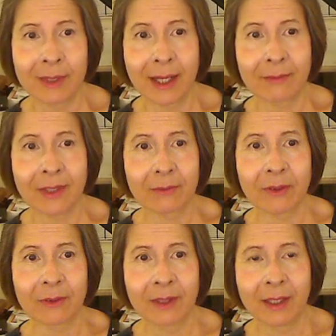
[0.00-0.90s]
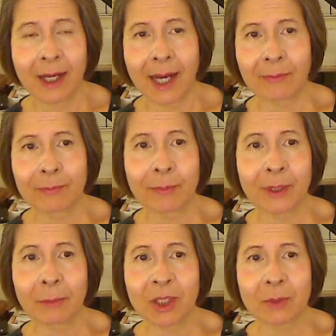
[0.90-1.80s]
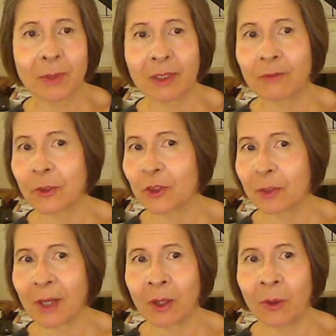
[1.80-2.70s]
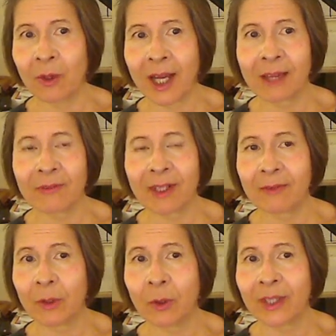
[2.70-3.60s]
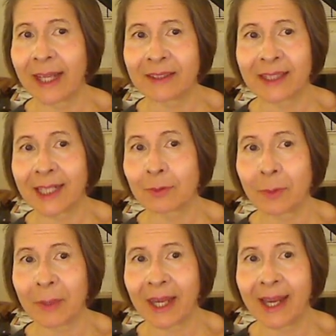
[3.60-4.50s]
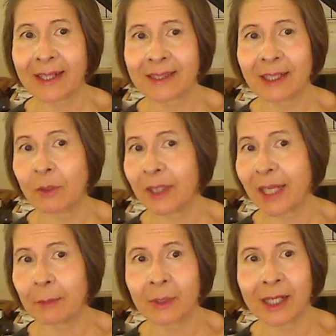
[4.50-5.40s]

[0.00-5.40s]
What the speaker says: I've pretty much been a virgin my whole life, and I've only had sex with my ex, and I've only had